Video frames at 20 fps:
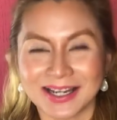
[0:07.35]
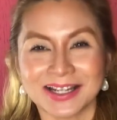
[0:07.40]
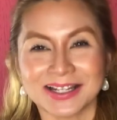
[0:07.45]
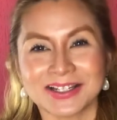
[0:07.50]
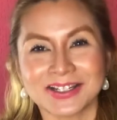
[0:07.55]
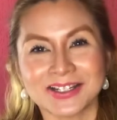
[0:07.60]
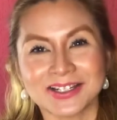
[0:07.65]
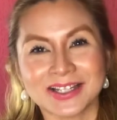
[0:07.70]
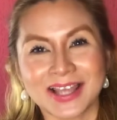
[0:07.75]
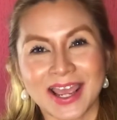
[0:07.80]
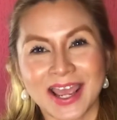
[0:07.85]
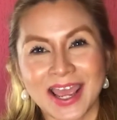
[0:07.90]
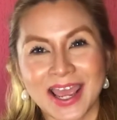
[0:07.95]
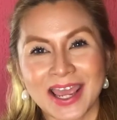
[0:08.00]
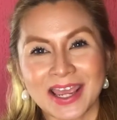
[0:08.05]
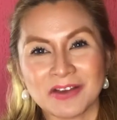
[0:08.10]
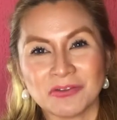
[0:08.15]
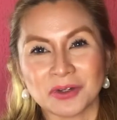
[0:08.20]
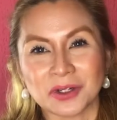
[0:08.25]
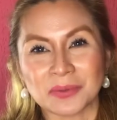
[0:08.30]
Today
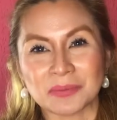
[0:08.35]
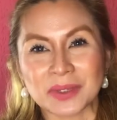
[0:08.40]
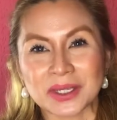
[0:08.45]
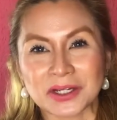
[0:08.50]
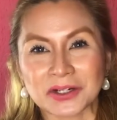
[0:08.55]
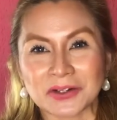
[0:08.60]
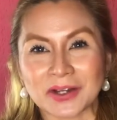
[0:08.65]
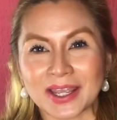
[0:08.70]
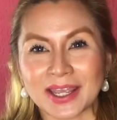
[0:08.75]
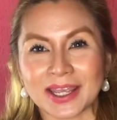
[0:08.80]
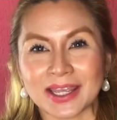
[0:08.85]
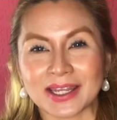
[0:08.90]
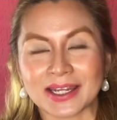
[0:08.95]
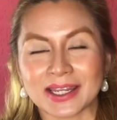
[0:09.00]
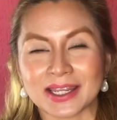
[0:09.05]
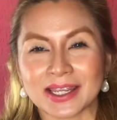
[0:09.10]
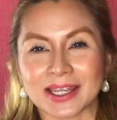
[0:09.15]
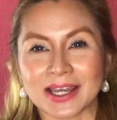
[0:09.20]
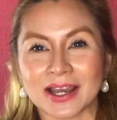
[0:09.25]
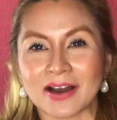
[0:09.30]
we'll be
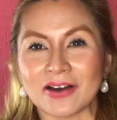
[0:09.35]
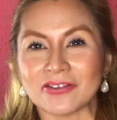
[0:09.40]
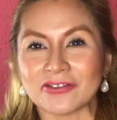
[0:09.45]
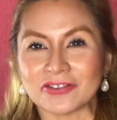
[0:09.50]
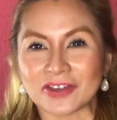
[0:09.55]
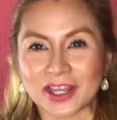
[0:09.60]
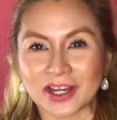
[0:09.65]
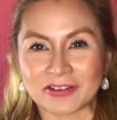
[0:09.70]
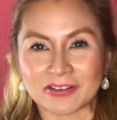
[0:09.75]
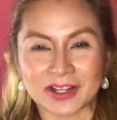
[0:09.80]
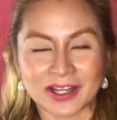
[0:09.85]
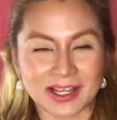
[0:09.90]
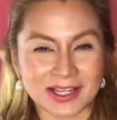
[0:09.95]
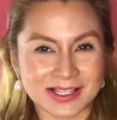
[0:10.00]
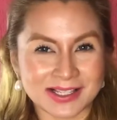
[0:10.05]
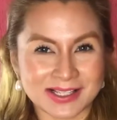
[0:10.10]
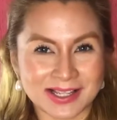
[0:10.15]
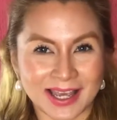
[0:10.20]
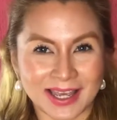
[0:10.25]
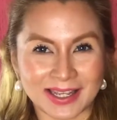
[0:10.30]
creating a very
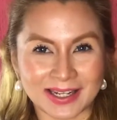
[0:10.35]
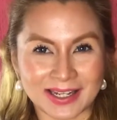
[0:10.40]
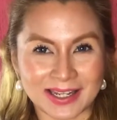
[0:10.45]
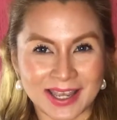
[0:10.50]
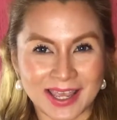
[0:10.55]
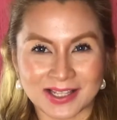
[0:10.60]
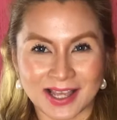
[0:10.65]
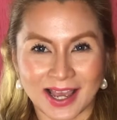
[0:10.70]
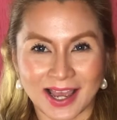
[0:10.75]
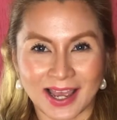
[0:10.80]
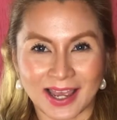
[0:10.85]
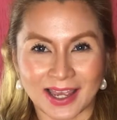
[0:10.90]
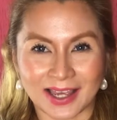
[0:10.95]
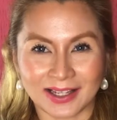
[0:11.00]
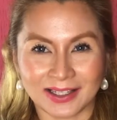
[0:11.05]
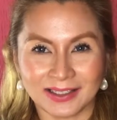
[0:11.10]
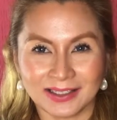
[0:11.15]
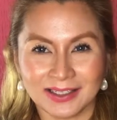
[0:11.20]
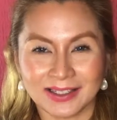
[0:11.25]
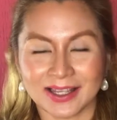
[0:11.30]
exciting
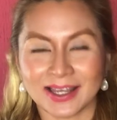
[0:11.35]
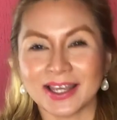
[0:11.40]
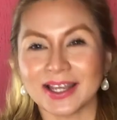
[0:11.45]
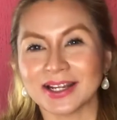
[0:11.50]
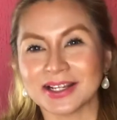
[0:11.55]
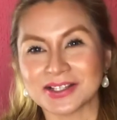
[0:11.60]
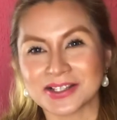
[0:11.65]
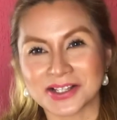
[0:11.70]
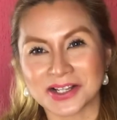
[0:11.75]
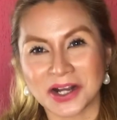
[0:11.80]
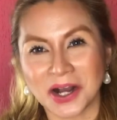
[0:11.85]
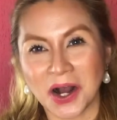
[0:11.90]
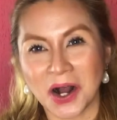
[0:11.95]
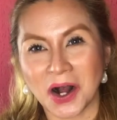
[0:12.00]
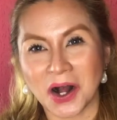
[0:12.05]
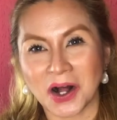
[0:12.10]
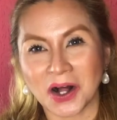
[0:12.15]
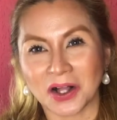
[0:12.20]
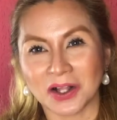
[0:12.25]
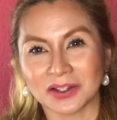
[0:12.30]
style. It is
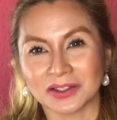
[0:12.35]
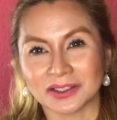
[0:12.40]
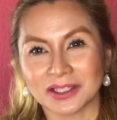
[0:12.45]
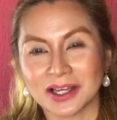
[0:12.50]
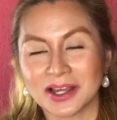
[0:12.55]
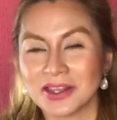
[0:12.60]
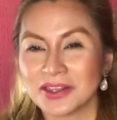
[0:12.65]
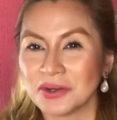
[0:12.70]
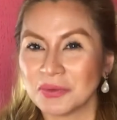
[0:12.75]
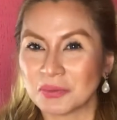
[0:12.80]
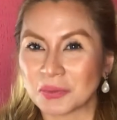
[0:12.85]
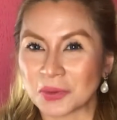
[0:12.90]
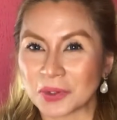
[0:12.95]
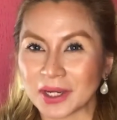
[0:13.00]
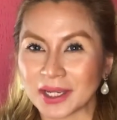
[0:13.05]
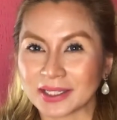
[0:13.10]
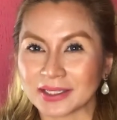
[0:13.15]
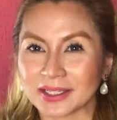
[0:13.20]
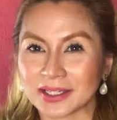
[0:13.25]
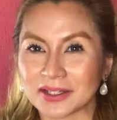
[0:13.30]
called the
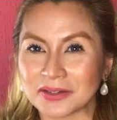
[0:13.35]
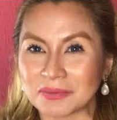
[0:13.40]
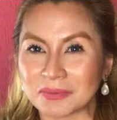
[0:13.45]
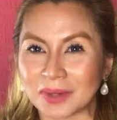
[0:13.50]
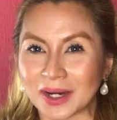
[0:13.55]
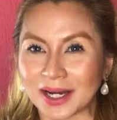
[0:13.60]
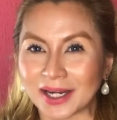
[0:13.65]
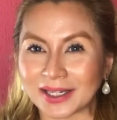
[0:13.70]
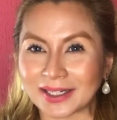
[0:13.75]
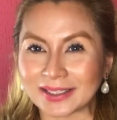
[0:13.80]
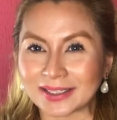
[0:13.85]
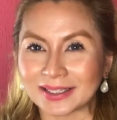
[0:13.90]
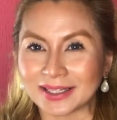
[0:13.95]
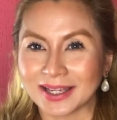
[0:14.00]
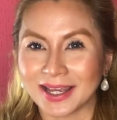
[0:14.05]
braided bun.